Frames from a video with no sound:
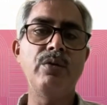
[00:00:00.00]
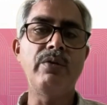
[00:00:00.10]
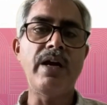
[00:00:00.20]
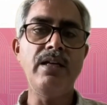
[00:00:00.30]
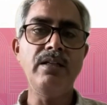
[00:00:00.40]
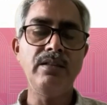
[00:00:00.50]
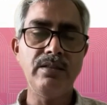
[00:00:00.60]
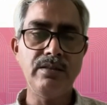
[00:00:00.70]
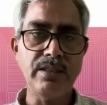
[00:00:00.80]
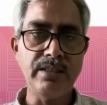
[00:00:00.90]
while
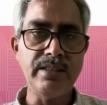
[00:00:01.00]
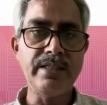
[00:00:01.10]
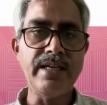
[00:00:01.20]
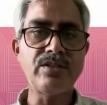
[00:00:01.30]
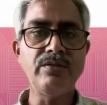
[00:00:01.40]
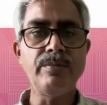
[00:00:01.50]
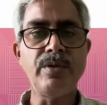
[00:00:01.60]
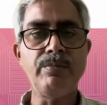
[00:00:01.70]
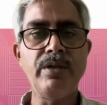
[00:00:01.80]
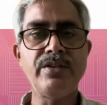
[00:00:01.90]
the other rest of the
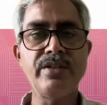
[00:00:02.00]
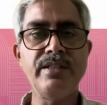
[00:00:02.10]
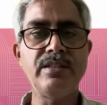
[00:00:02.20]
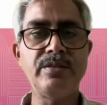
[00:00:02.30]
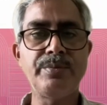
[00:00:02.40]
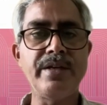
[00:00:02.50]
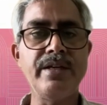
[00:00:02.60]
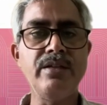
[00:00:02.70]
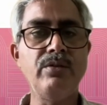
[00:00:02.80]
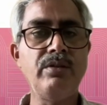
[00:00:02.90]
population is
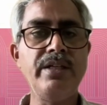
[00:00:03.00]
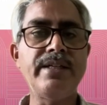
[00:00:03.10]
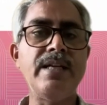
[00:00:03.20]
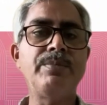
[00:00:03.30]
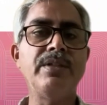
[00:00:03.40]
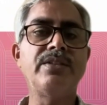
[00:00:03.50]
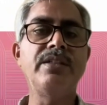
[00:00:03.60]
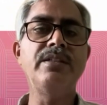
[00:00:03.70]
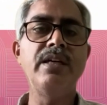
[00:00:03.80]
speaking only 10%